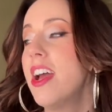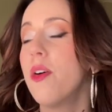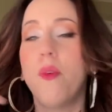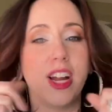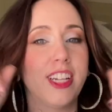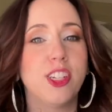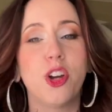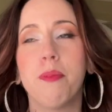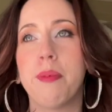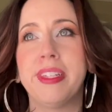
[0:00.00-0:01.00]
Watch that
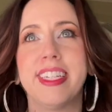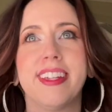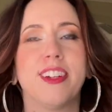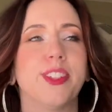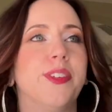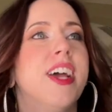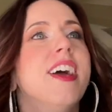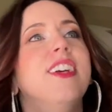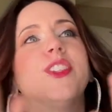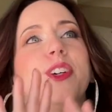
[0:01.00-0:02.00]
show up on my TikTok soon.
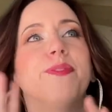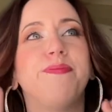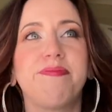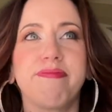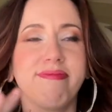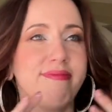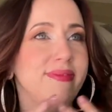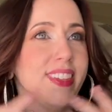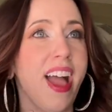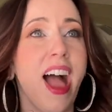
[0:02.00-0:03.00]
So
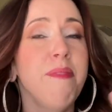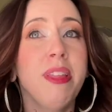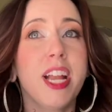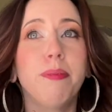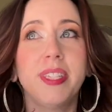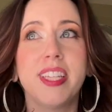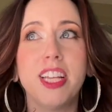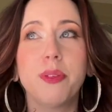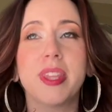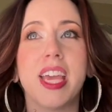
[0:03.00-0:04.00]
I'm like
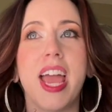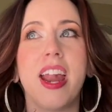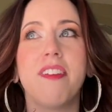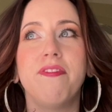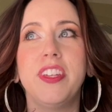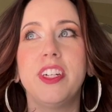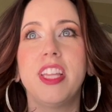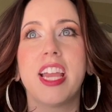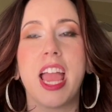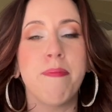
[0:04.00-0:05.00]
obsessed with it, and I feel
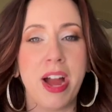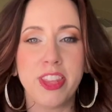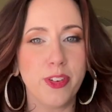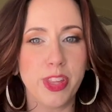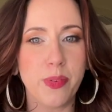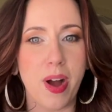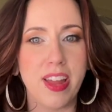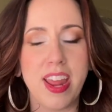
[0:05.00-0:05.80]
like, am I the only one?